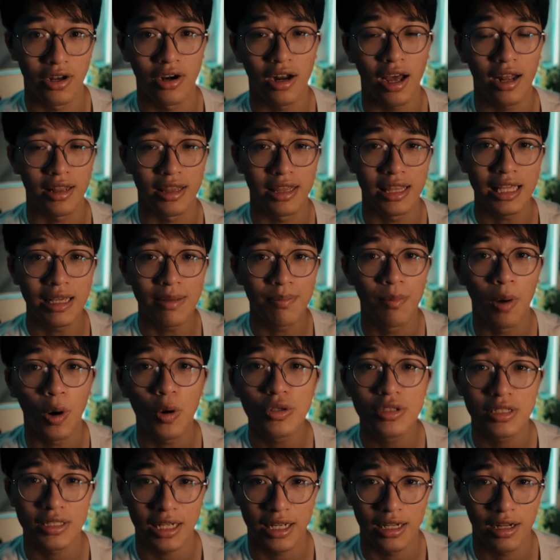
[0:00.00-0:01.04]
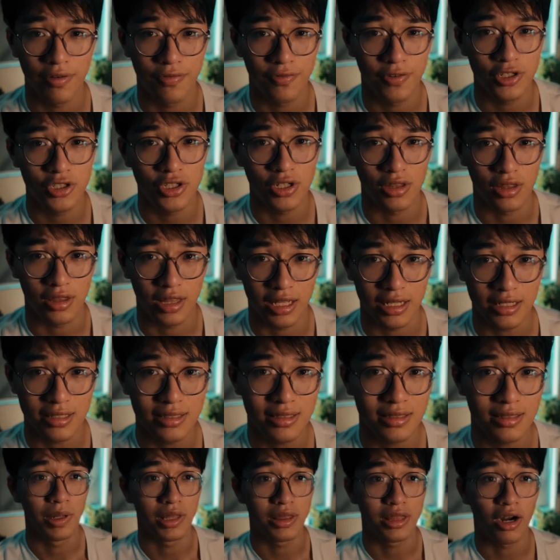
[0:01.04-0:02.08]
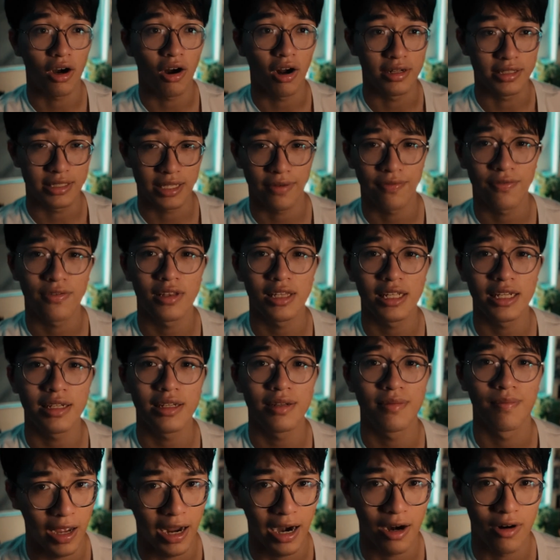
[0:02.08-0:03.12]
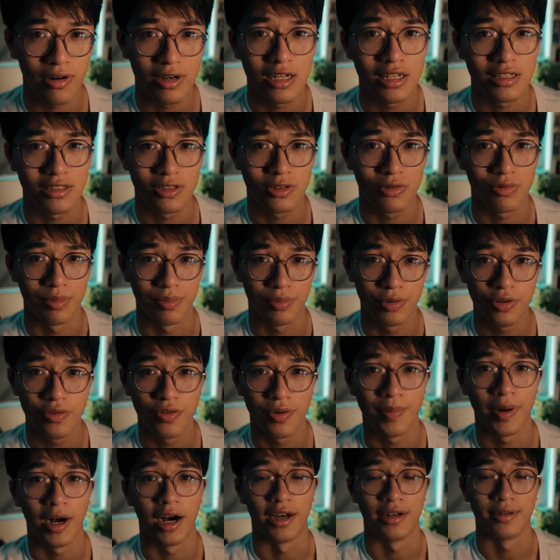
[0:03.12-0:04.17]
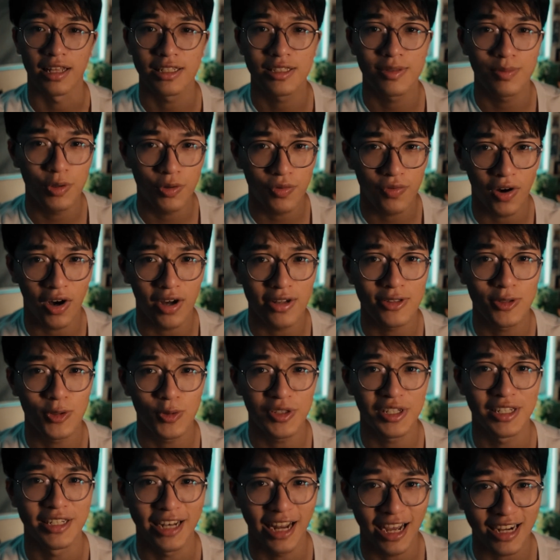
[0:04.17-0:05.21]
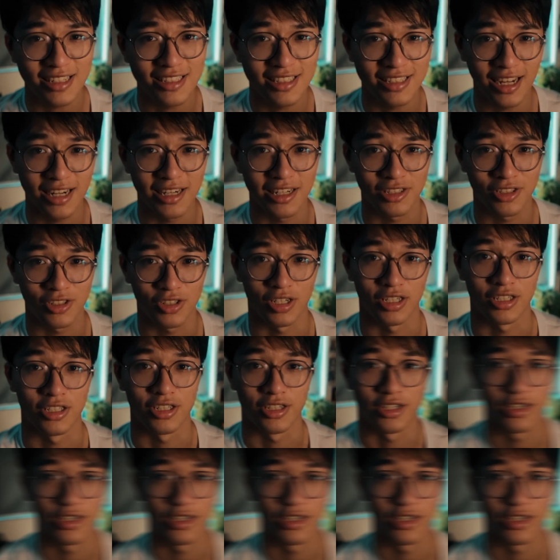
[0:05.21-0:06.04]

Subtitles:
not the most inefficient things, but there are definitely areas to improve upon. Let's move on to the next data structure.